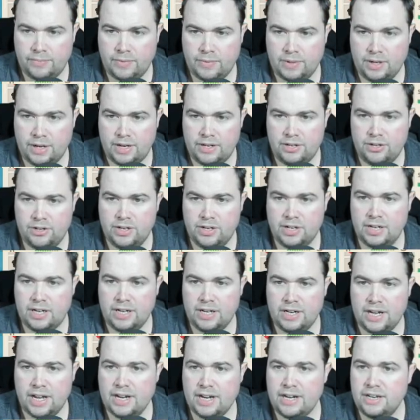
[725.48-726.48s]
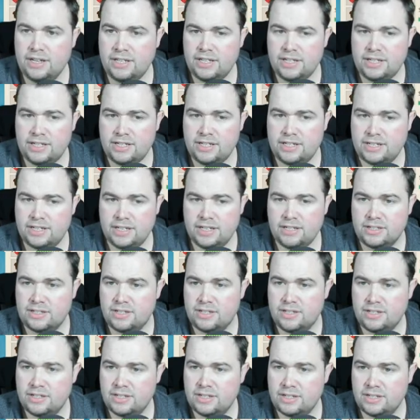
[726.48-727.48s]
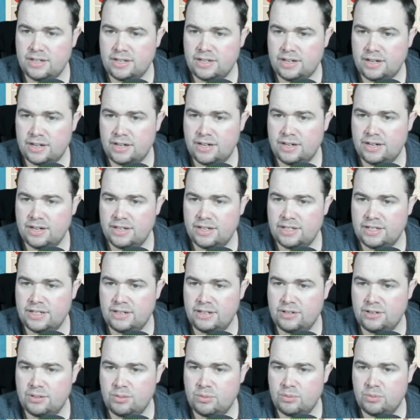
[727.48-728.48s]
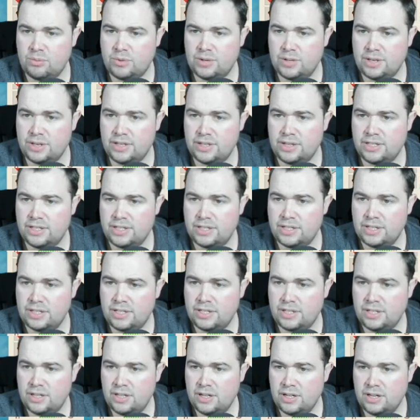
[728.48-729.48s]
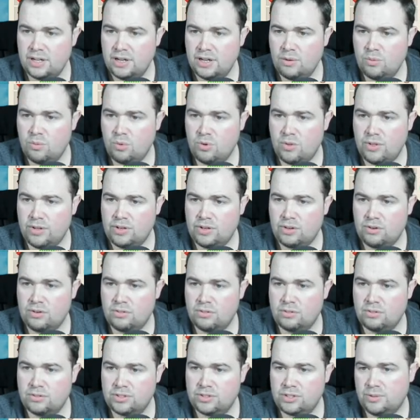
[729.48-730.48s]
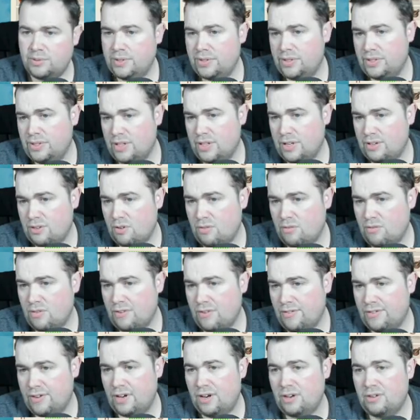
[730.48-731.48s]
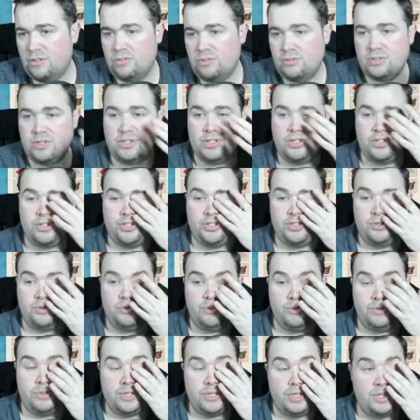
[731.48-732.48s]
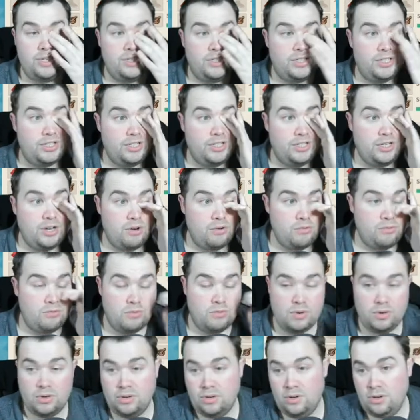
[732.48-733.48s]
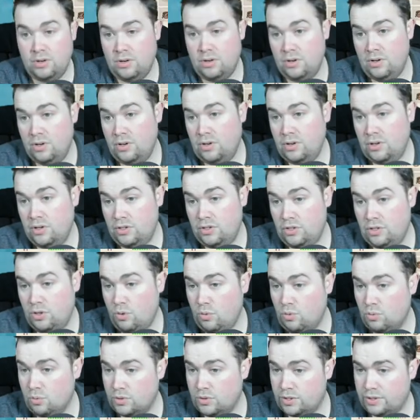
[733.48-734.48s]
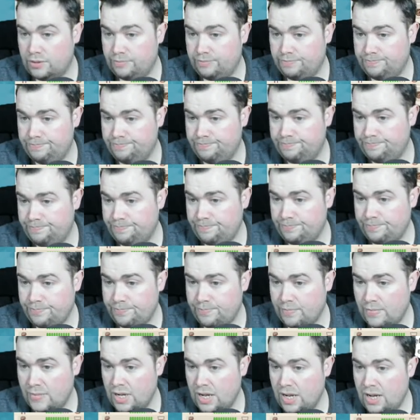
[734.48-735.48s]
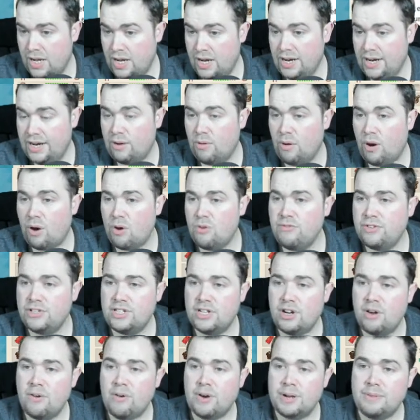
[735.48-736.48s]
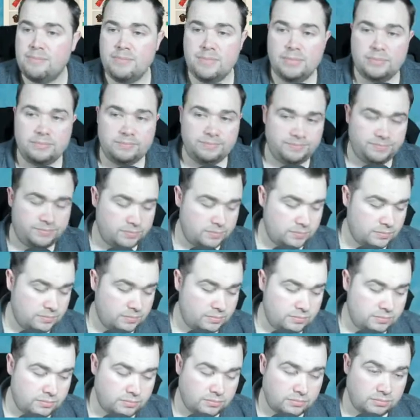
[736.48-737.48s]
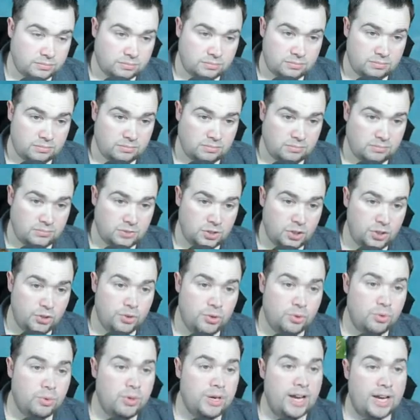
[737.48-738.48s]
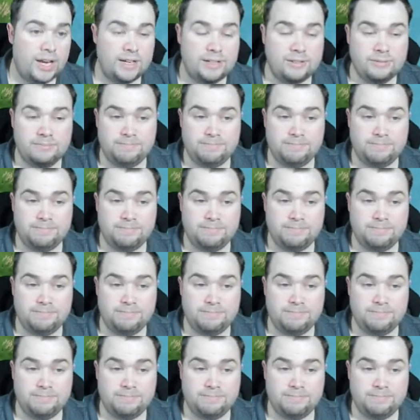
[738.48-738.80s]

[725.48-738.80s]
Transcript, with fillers: And you can click any of these citizens and it'll tell you what it is, what they got. So they got rough clothes, shoes and stone tools. Now over time you'll get